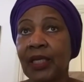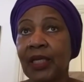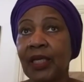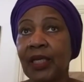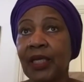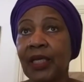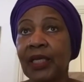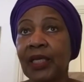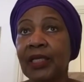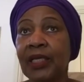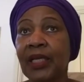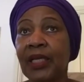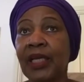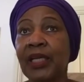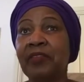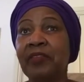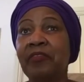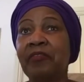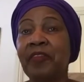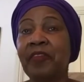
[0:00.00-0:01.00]
in,
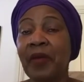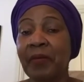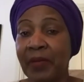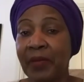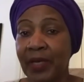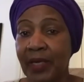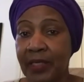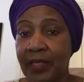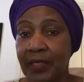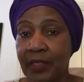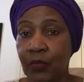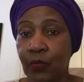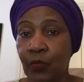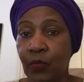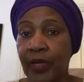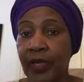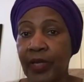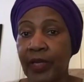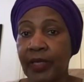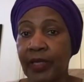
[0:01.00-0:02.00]
in families
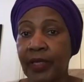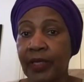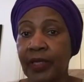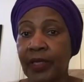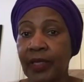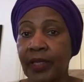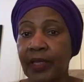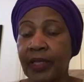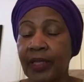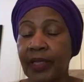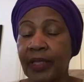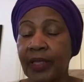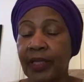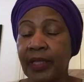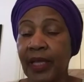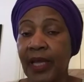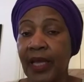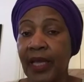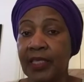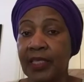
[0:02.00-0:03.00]
where there
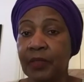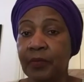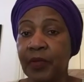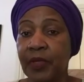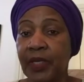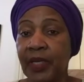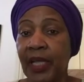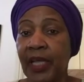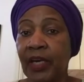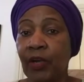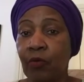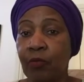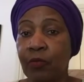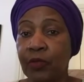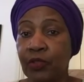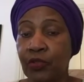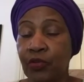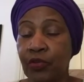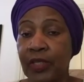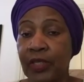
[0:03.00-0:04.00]
has been an
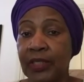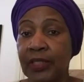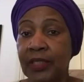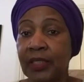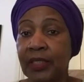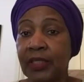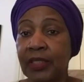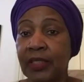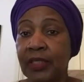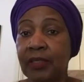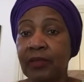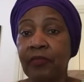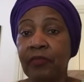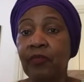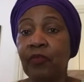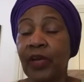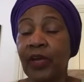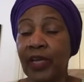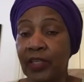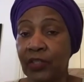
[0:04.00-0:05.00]
opportunity for
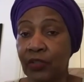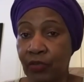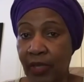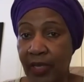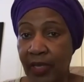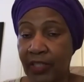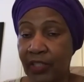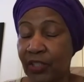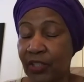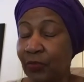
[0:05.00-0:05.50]
education,